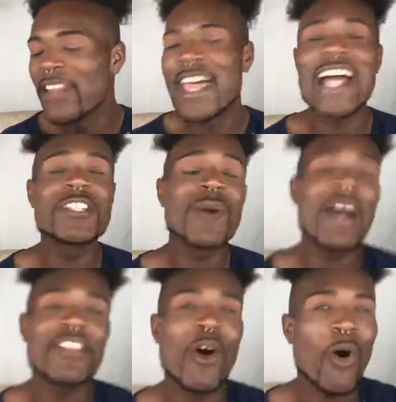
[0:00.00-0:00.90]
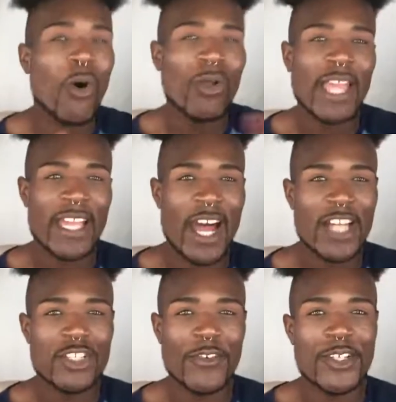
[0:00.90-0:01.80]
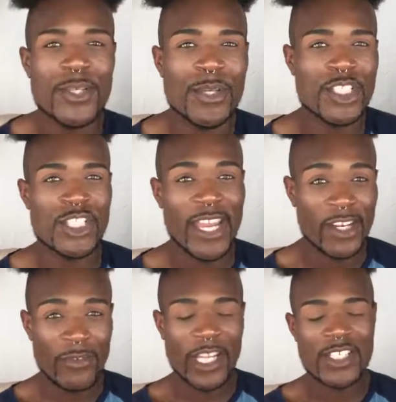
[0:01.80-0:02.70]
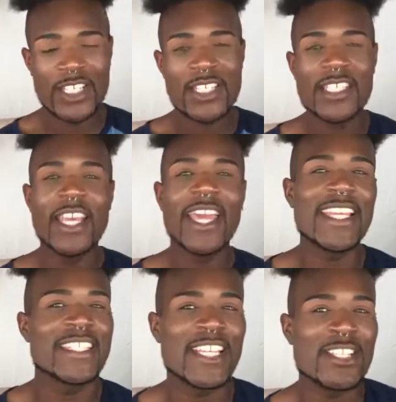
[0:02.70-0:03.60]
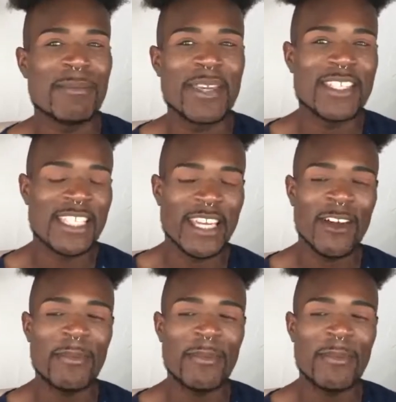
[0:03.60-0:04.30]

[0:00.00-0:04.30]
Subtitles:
That's why the whole like controversy with shade ranges is such a big deal,